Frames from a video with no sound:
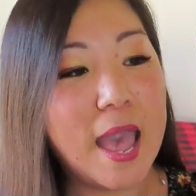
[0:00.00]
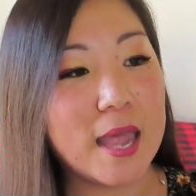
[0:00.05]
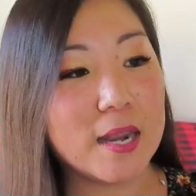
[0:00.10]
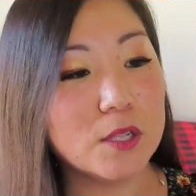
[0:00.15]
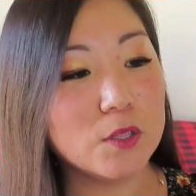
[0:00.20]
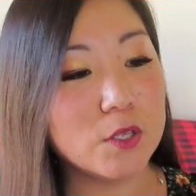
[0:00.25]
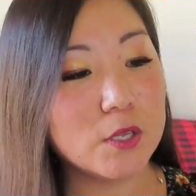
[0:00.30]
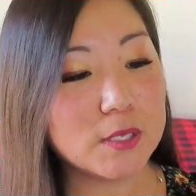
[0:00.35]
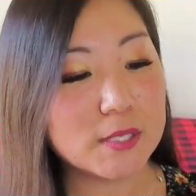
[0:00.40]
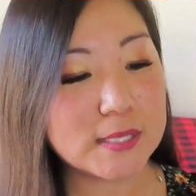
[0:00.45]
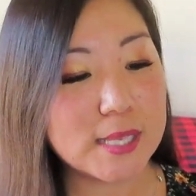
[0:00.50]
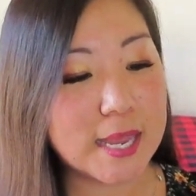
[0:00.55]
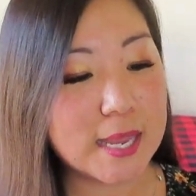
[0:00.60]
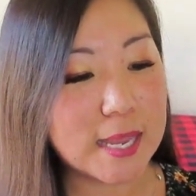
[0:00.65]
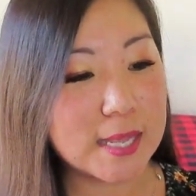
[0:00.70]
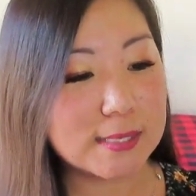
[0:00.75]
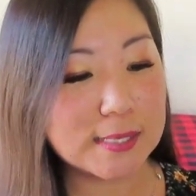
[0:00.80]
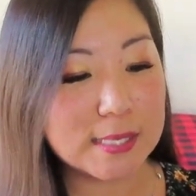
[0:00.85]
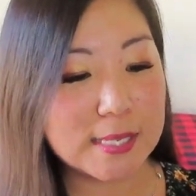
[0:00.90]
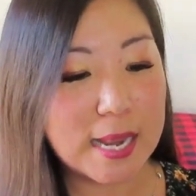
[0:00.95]
And it looks like
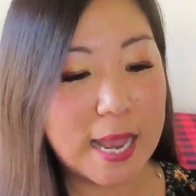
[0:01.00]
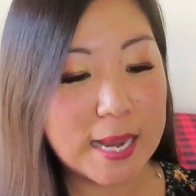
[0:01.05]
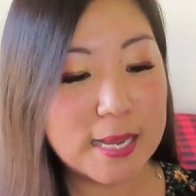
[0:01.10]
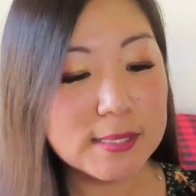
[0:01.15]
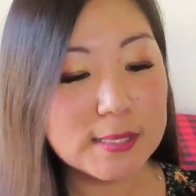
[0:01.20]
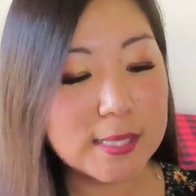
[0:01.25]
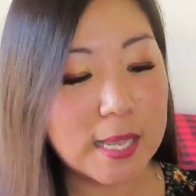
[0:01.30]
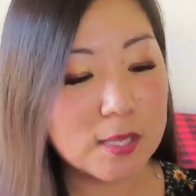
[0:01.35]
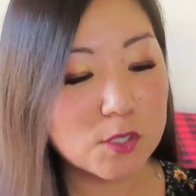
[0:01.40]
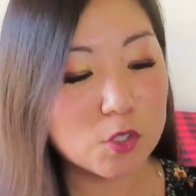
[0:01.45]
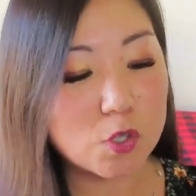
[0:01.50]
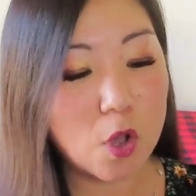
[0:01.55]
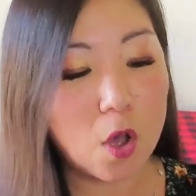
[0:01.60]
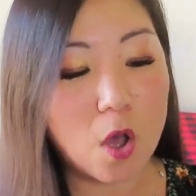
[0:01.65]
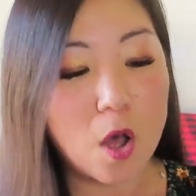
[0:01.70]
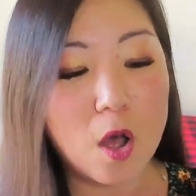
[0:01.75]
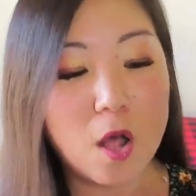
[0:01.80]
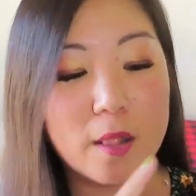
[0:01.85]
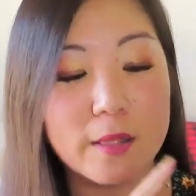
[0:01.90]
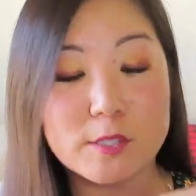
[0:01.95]
it's nice and
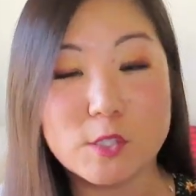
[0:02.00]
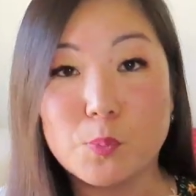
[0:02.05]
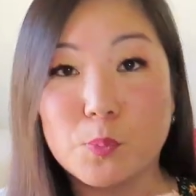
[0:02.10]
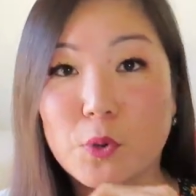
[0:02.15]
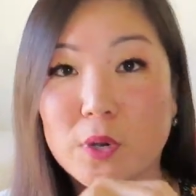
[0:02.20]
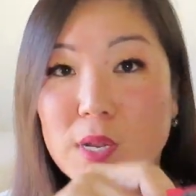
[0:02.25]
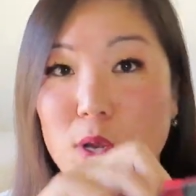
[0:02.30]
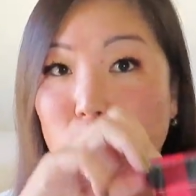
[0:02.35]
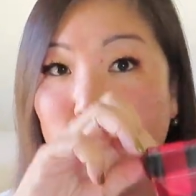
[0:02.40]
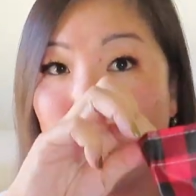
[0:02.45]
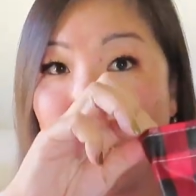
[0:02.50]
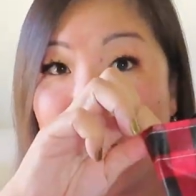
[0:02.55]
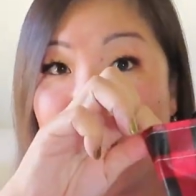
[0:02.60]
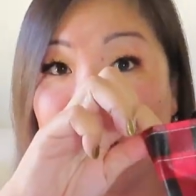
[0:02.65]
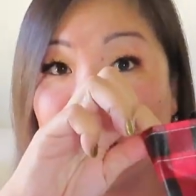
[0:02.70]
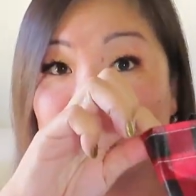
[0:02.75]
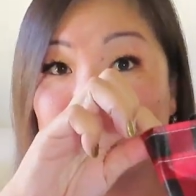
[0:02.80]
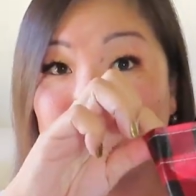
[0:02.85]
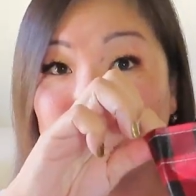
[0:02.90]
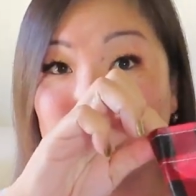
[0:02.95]
tall. It's pretty
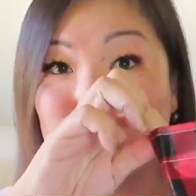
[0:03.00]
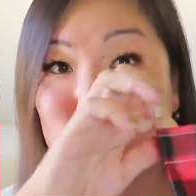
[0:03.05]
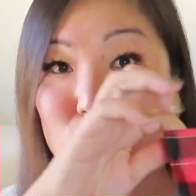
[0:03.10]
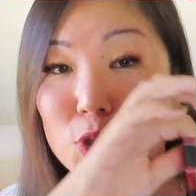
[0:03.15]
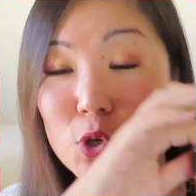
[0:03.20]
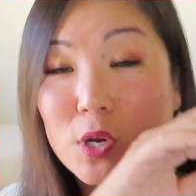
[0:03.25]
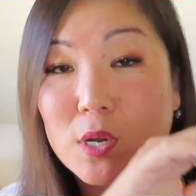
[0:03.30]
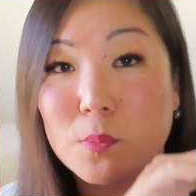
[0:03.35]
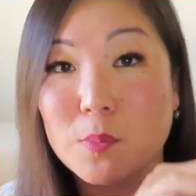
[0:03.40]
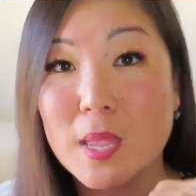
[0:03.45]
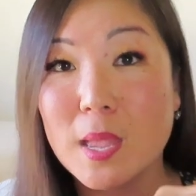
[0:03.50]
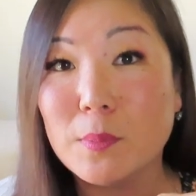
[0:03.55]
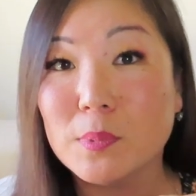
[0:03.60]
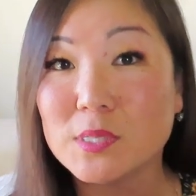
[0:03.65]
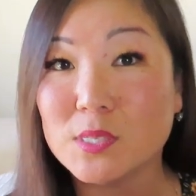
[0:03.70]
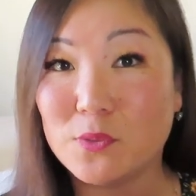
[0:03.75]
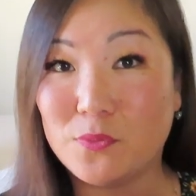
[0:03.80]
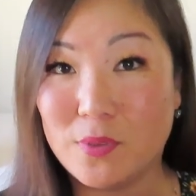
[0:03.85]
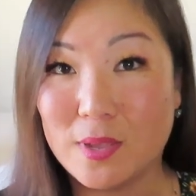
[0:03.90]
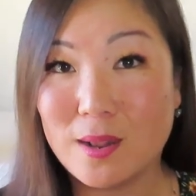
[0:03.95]
wide too, so you're gonna be
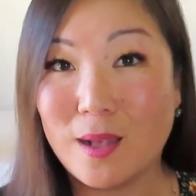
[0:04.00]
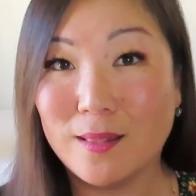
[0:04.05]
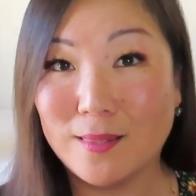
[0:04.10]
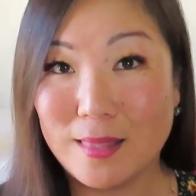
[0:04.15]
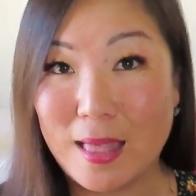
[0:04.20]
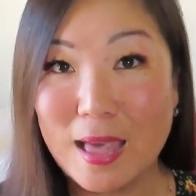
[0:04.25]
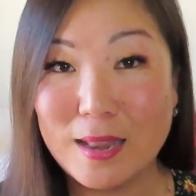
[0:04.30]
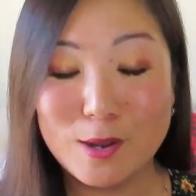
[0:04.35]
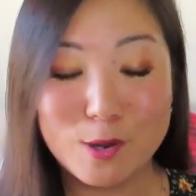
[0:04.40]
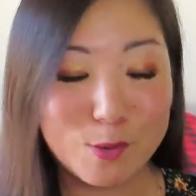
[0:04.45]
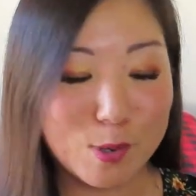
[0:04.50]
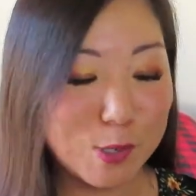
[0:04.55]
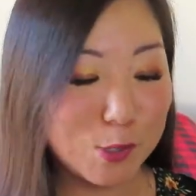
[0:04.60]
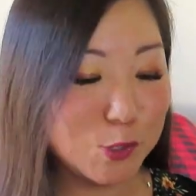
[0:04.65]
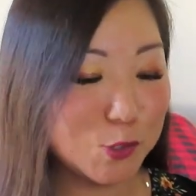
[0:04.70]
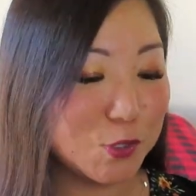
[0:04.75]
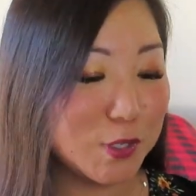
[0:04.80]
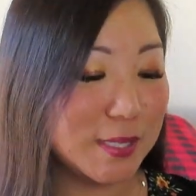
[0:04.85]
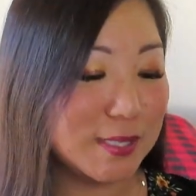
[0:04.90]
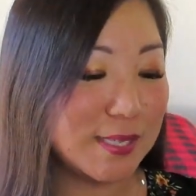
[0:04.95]
able to fit a lot of
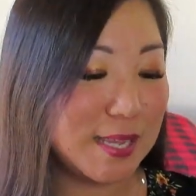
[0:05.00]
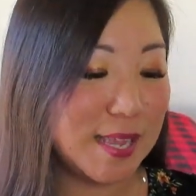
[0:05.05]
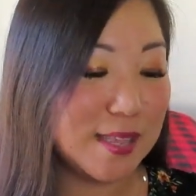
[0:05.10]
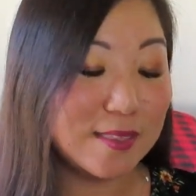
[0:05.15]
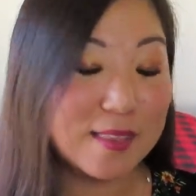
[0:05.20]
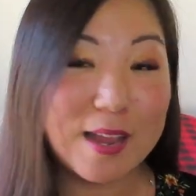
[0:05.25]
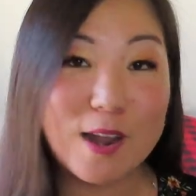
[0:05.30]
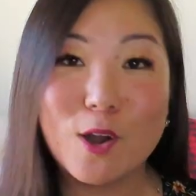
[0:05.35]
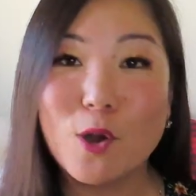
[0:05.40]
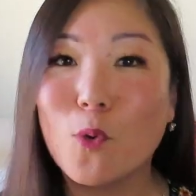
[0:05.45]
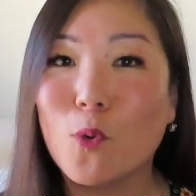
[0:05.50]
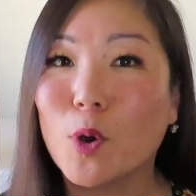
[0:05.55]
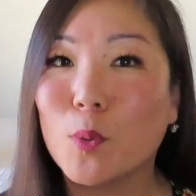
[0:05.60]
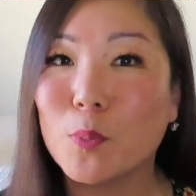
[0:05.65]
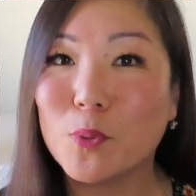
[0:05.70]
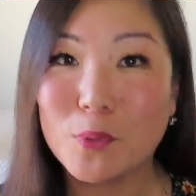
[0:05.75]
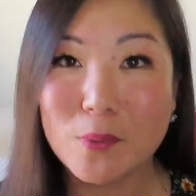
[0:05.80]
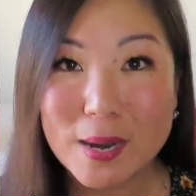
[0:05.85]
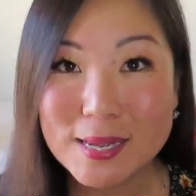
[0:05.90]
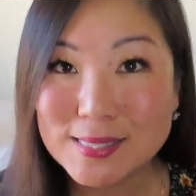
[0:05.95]
groceries in there or
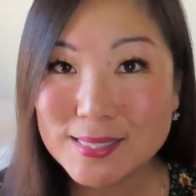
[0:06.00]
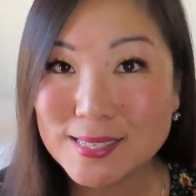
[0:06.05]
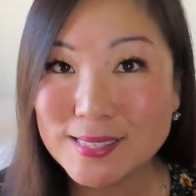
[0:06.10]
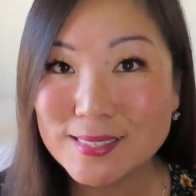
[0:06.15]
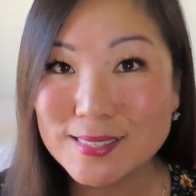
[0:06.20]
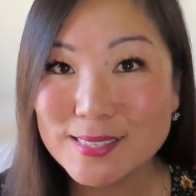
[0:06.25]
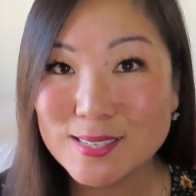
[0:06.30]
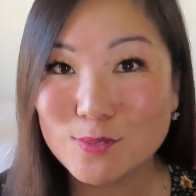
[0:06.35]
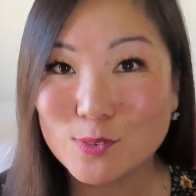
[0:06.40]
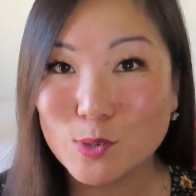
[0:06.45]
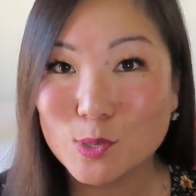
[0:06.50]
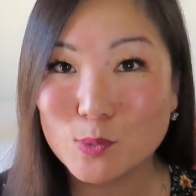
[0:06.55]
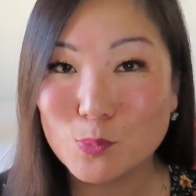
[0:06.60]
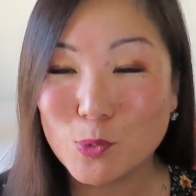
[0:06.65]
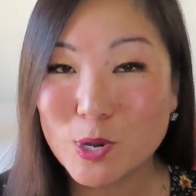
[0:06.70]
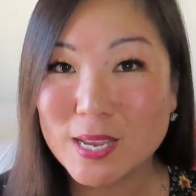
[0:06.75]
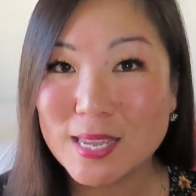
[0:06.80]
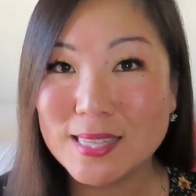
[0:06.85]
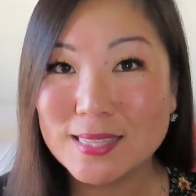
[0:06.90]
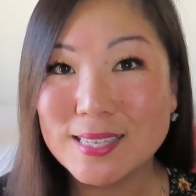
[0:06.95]
presents if you're
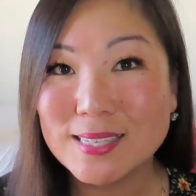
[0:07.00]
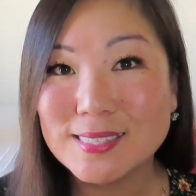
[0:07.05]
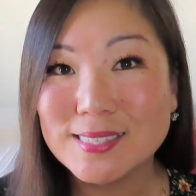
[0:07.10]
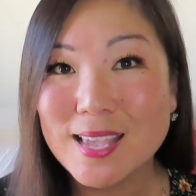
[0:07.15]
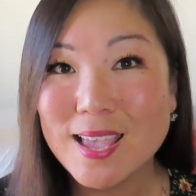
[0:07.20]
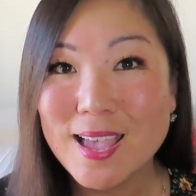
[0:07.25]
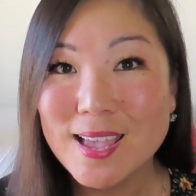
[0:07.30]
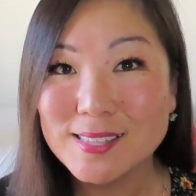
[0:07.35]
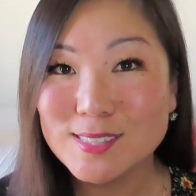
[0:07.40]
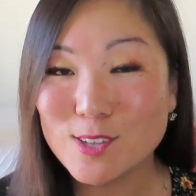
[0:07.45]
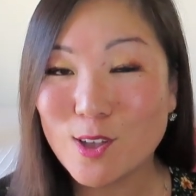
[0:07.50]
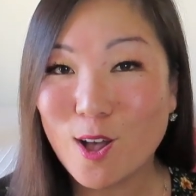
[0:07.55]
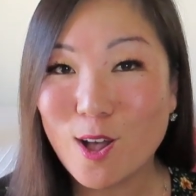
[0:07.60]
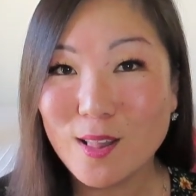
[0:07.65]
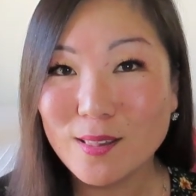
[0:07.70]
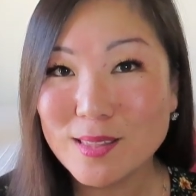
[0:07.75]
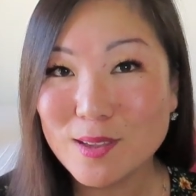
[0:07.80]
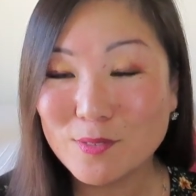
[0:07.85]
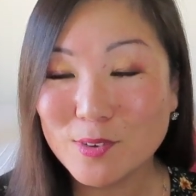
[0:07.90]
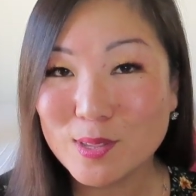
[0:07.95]
bringing this to
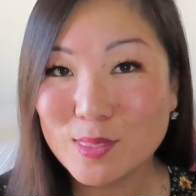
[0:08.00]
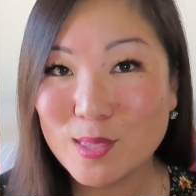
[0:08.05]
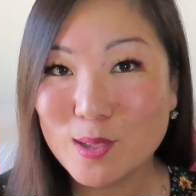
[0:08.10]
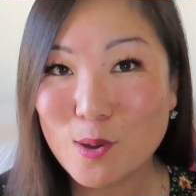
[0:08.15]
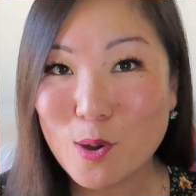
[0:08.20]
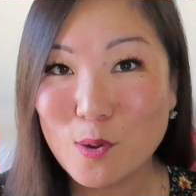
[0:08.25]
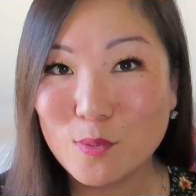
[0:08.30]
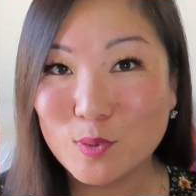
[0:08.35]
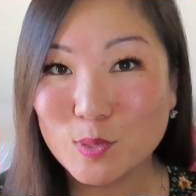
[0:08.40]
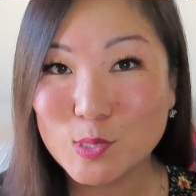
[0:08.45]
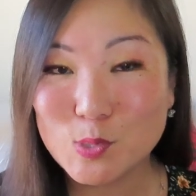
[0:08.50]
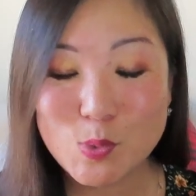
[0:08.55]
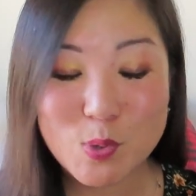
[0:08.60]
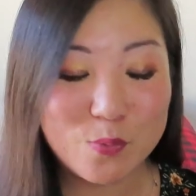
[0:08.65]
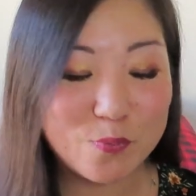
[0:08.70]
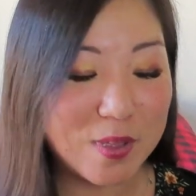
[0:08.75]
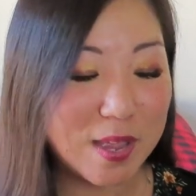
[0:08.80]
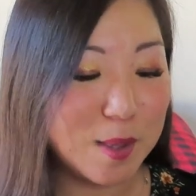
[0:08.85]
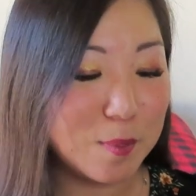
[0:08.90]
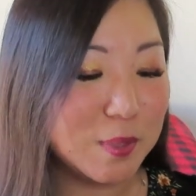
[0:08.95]
haul everything over to a
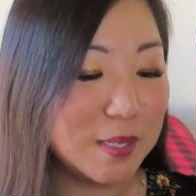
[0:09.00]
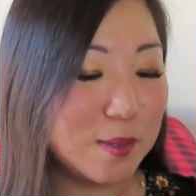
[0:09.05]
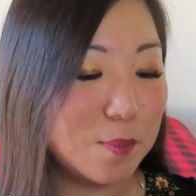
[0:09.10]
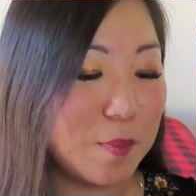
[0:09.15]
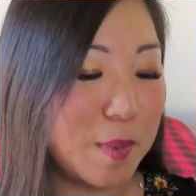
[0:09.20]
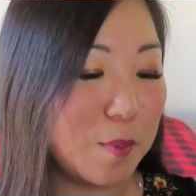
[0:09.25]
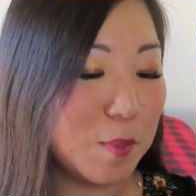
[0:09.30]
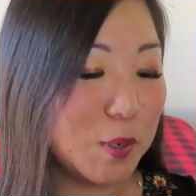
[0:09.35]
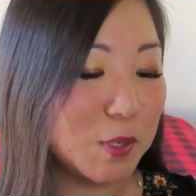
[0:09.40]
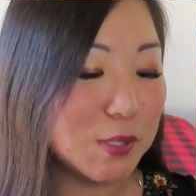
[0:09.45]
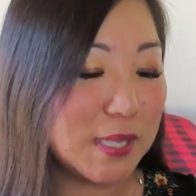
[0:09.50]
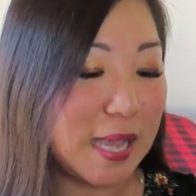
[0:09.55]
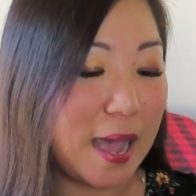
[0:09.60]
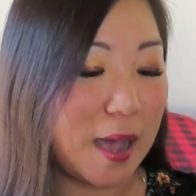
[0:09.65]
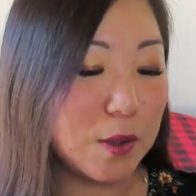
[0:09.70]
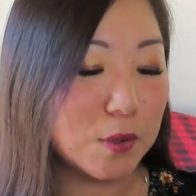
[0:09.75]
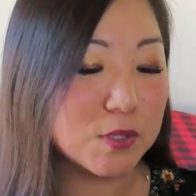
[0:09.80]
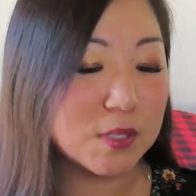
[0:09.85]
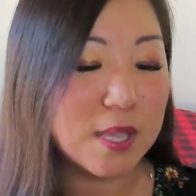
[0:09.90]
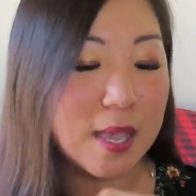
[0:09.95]
family member's
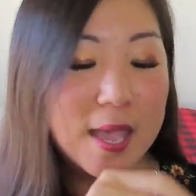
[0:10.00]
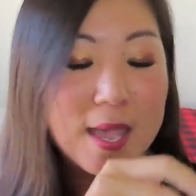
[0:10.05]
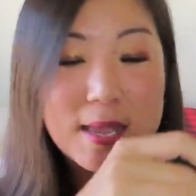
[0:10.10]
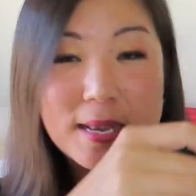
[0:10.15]
house.